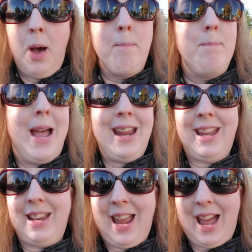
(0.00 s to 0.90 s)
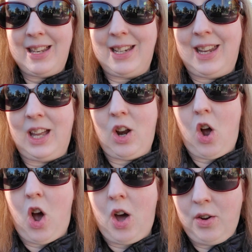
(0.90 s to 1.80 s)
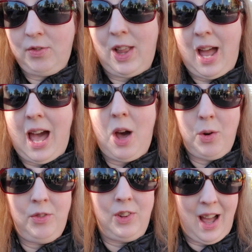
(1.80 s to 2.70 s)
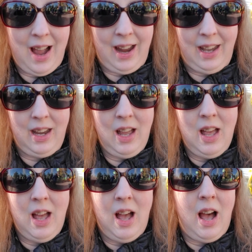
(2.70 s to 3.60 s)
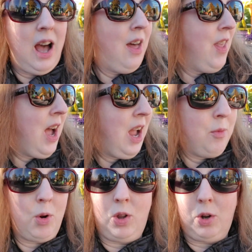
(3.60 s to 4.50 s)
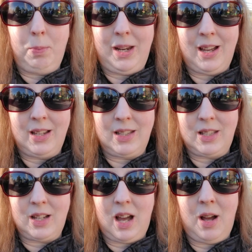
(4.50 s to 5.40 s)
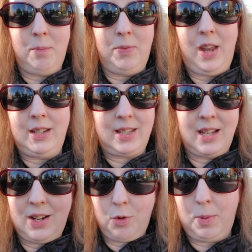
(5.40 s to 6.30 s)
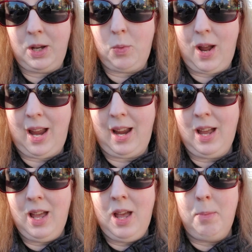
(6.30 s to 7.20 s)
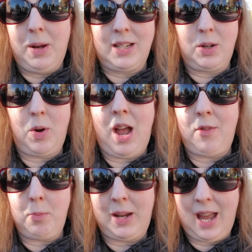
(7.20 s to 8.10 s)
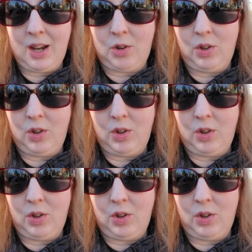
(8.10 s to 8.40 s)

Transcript: Megan had to get out of line on the high roller because they sent everybody away because they were having mechanical